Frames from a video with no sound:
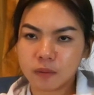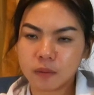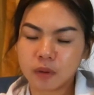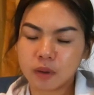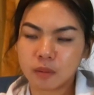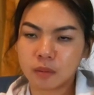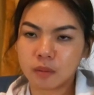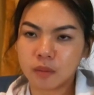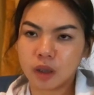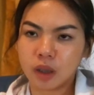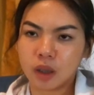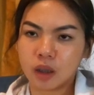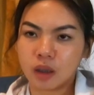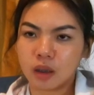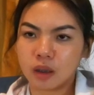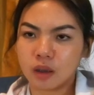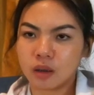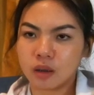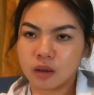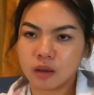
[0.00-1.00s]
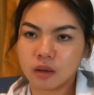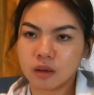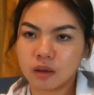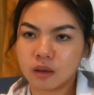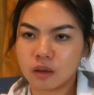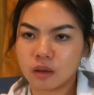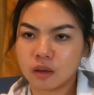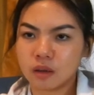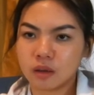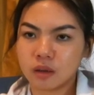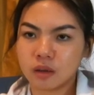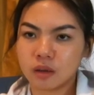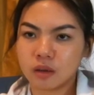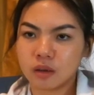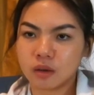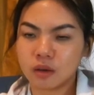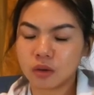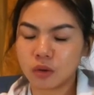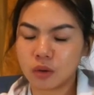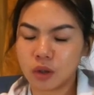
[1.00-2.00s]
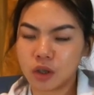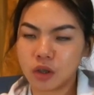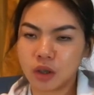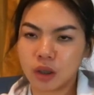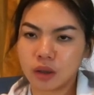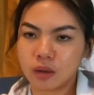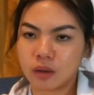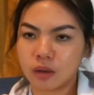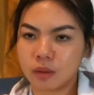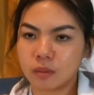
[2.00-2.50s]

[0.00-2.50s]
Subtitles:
something to each other,